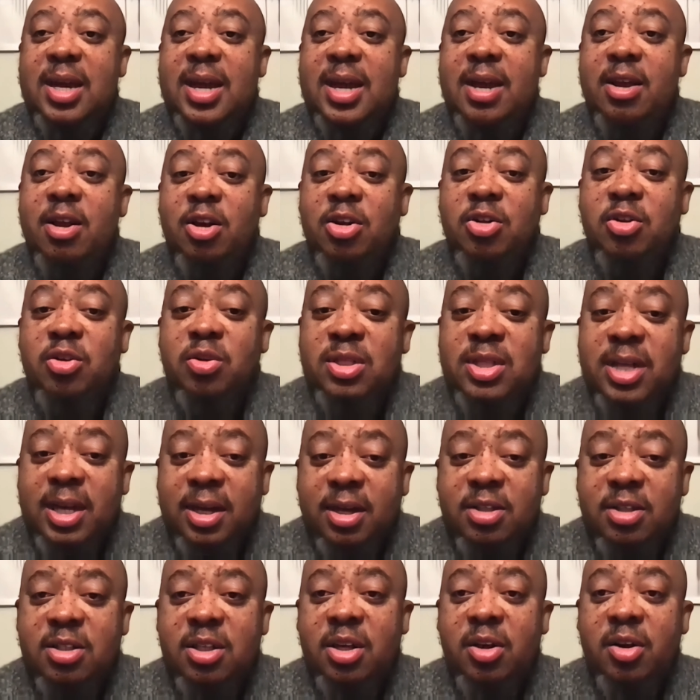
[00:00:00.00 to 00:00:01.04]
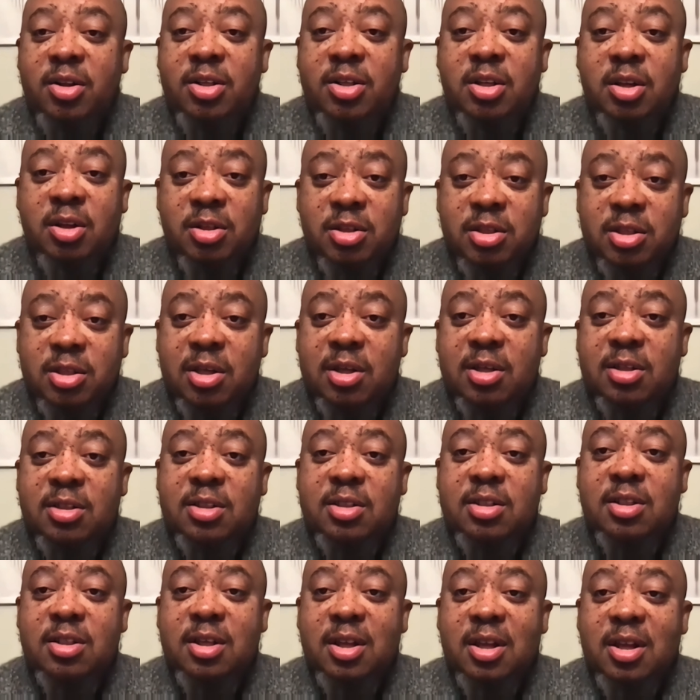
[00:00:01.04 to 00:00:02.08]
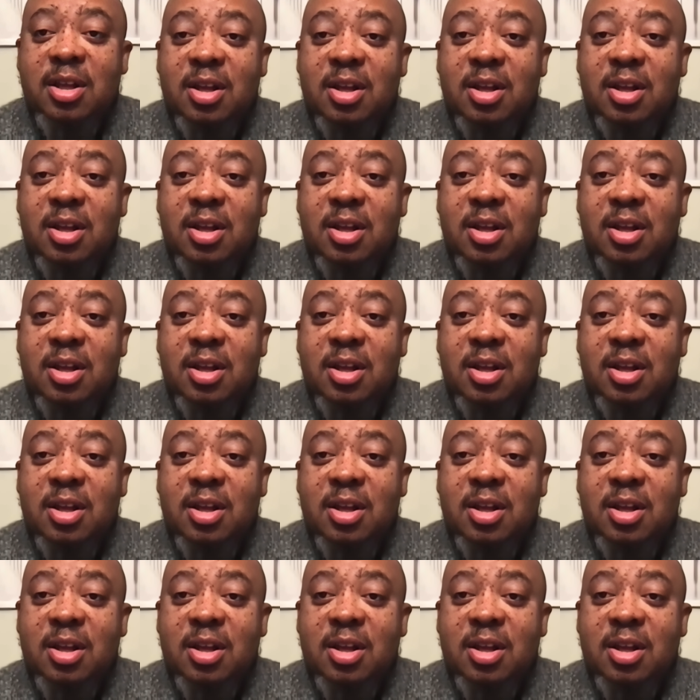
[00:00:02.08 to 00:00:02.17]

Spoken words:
And also data security concerns